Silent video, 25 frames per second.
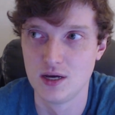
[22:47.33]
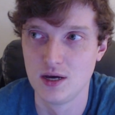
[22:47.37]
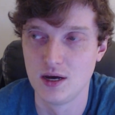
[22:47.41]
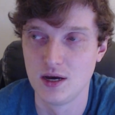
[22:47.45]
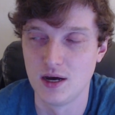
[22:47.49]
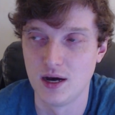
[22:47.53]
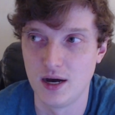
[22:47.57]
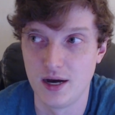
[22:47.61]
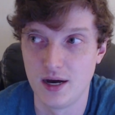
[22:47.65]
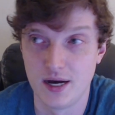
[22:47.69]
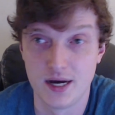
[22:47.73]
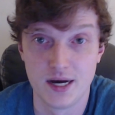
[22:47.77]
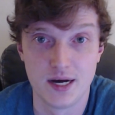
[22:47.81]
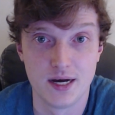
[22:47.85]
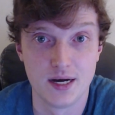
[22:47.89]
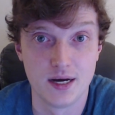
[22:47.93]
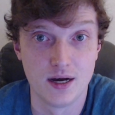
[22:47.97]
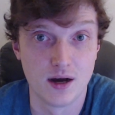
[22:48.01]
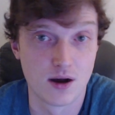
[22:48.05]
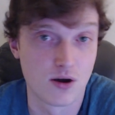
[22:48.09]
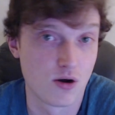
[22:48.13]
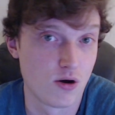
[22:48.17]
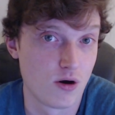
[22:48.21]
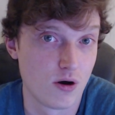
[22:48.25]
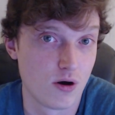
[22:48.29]
a
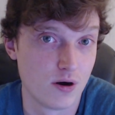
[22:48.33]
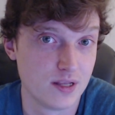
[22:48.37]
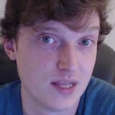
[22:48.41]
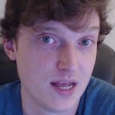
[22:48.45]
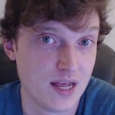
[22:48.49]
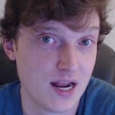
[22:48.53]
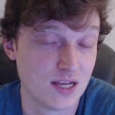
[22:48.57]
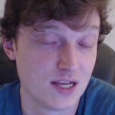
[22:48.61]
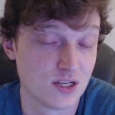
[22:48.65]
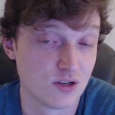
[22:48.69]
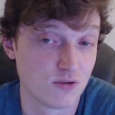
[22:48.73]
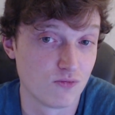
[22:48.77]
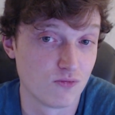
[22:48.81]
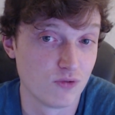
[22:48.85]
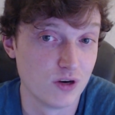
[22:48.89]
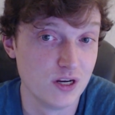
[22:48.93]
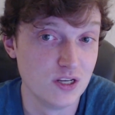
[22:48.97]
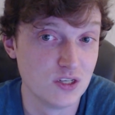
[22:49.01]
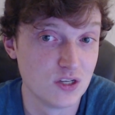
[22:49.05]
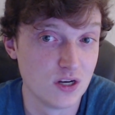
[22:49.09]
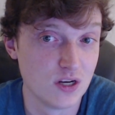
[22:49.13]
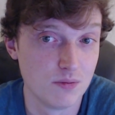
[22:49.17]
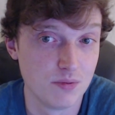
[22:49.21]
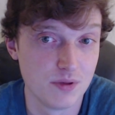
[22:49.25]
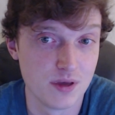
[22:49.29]
card that has a
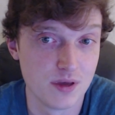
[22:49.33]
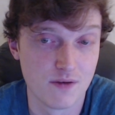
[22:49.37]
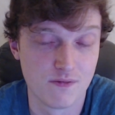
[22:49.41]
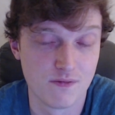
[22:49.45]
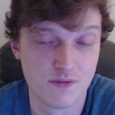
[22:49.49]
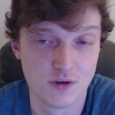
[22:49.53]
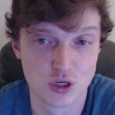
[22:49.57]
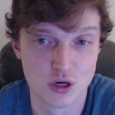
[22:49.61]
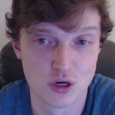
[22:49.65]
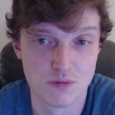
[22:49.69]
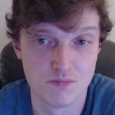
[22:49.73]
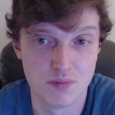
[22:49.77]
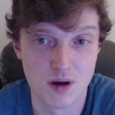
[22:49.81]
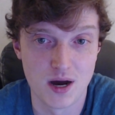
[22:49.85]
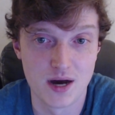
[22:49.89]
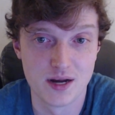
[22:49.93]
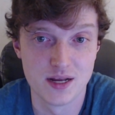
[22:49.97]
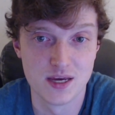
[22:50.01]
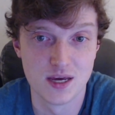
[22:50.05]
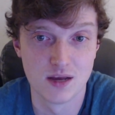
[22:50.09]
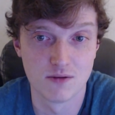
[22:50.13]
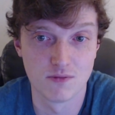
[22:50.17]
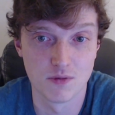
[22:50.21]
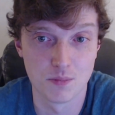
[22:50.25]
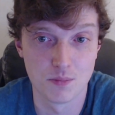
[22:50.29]
reasonably efficient body
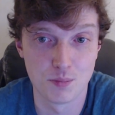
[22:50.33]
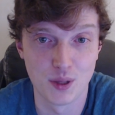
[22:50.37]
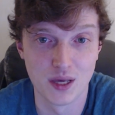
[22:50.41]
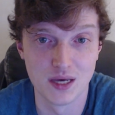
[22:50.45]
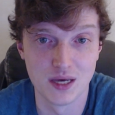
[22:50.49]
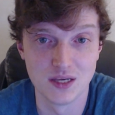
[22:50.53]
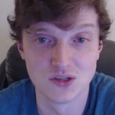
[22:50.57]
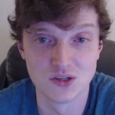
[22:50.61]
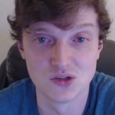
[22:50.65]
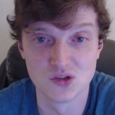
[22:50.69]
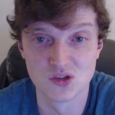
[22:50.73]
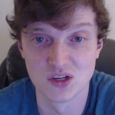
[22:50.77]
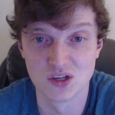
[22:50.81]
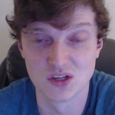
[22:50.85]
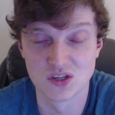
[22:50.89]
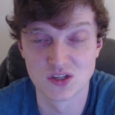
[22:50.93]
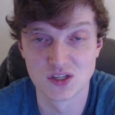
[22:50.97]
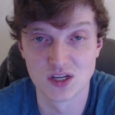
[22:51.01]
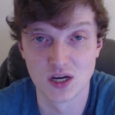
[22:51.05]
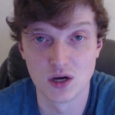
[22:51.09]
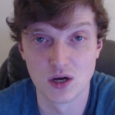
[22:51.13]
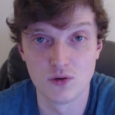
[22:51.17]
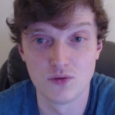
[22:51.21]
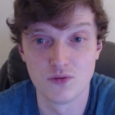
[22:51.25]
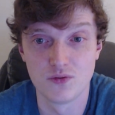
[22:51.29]
and replaces
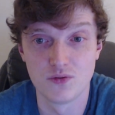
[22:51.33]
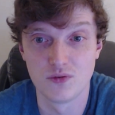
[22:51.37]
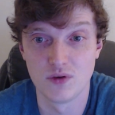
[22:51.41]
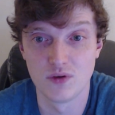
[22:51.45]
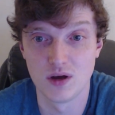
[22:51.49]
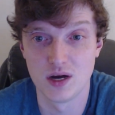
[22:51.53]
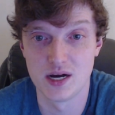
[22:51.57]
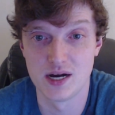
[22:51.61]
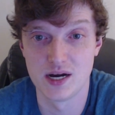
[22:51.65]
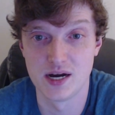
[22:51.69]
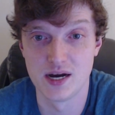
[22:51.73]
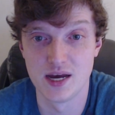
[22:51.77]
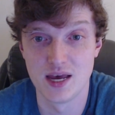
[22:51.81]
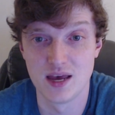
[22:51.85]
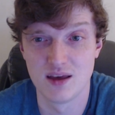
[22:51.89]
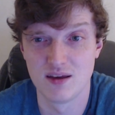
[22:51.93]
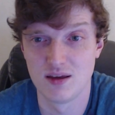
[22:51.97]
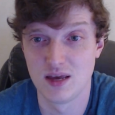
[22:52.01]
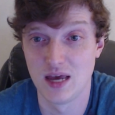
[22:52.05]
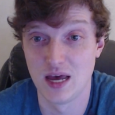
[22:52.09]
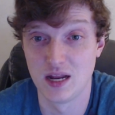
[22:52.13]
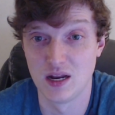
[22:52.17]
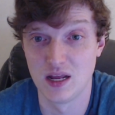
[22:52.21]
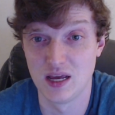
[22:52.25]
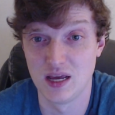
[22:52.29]
itself,
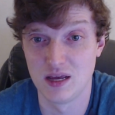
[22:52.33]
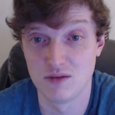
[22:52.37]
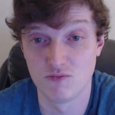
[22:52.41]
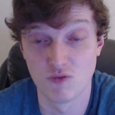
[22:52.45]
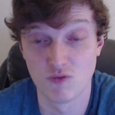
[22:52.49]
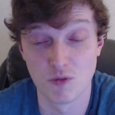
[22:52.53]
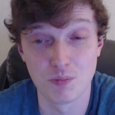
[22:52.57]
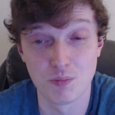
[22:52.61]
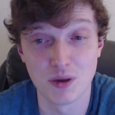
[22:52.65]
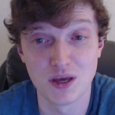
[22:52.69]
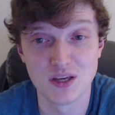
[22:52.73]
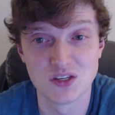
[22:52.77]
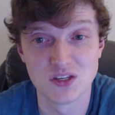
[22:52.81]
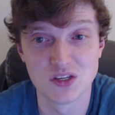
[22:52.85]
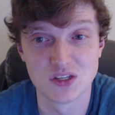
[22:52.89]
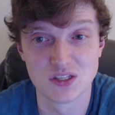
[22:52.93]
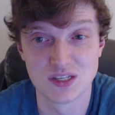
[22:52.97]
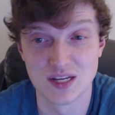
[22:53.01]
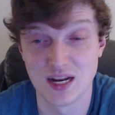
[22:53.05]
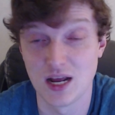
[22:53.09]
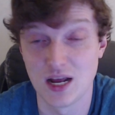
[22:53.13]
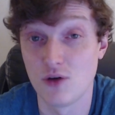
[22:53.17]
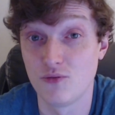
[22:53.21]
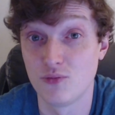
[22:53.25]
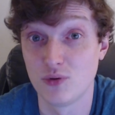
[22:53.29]
and replaces its
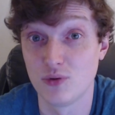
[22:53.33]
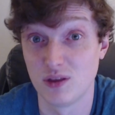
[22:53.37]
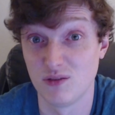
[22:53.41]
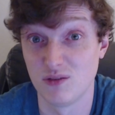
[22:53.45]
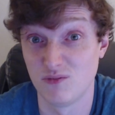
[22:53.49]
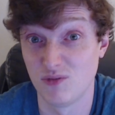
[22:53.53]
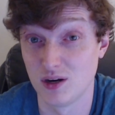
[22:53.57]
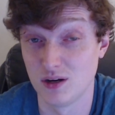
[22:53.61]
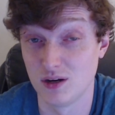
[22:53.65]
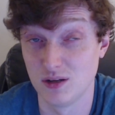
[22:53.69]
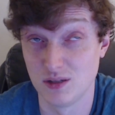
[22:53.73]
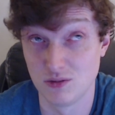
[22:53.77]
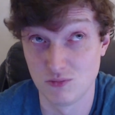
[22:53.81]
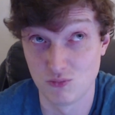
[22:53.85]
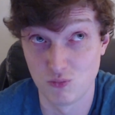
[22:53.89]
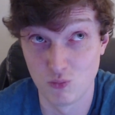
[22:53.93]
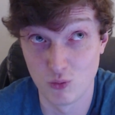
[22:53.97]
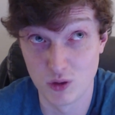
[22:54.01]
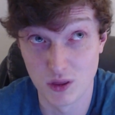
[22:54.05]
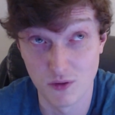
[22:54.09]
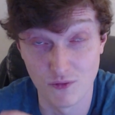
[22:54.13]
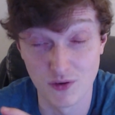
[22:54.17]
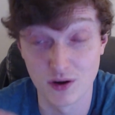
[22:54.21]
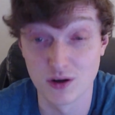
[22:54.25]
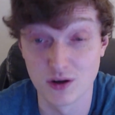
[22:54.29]
health with
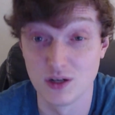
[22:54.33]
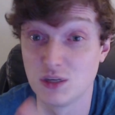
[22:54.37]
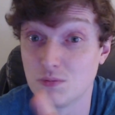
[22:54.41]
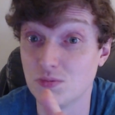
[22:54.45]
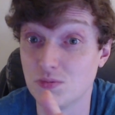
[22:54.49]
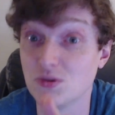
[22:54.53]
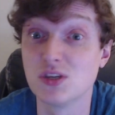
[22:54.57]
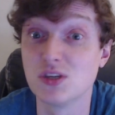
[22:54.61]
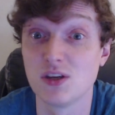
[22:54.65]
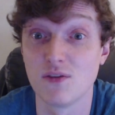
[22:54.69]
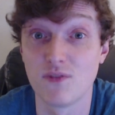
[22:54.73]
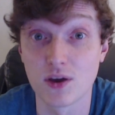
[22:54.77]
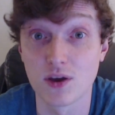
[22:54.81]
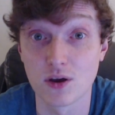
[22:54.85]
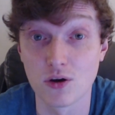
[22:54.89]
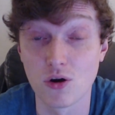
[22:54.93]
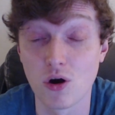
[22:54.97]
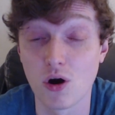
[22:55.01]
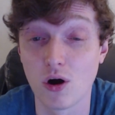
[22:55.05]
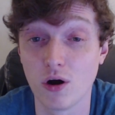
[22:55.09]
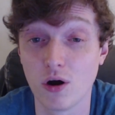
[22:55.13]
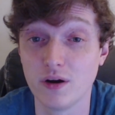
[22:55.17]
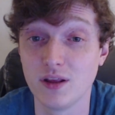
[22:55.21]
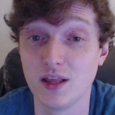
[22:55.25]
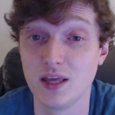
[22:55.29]
a very specific card.